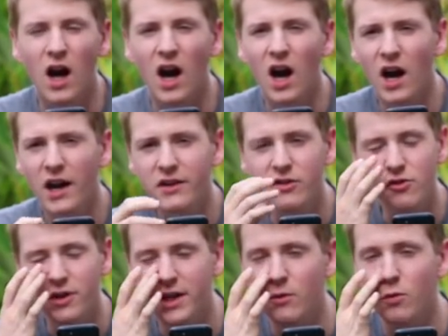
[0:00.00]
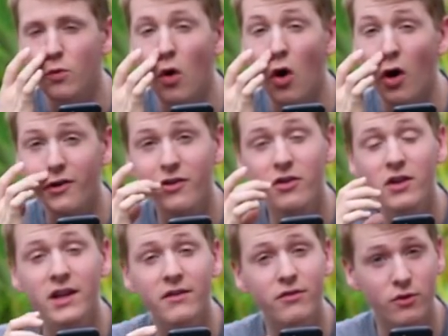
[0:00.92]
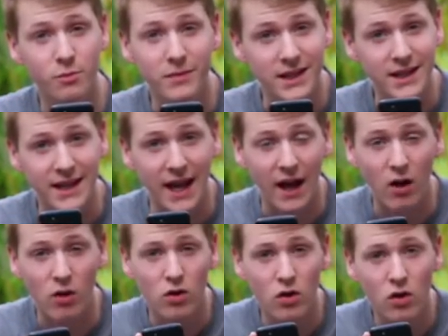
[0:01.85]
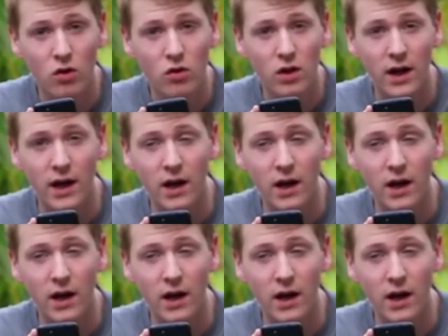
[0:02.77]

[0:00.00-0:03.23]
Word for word: I drink water if you're meaning alcohol,